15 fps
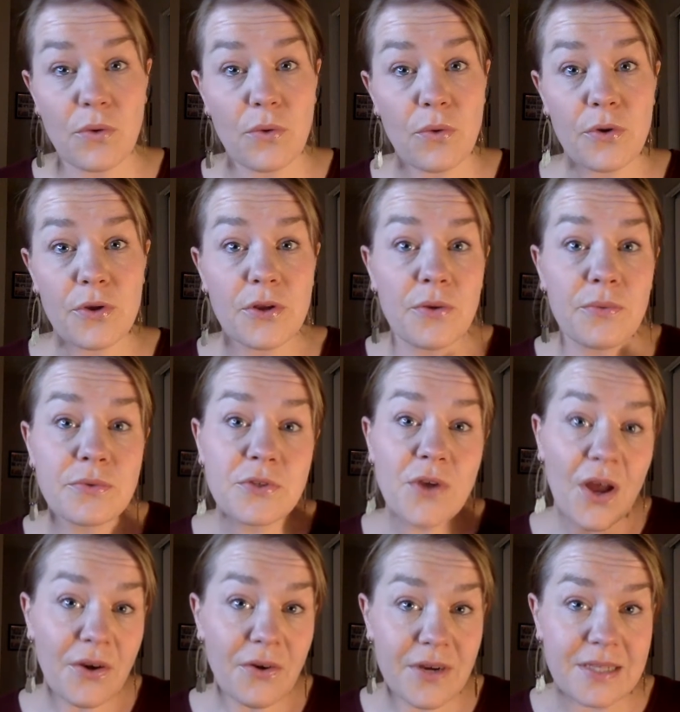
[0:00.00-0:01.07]
or you don't want
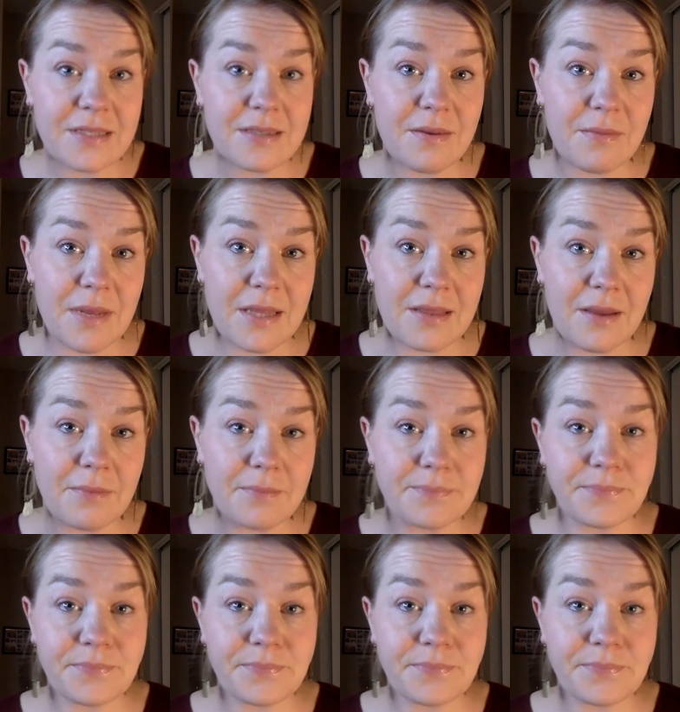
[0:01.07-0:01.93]
to underestimate them.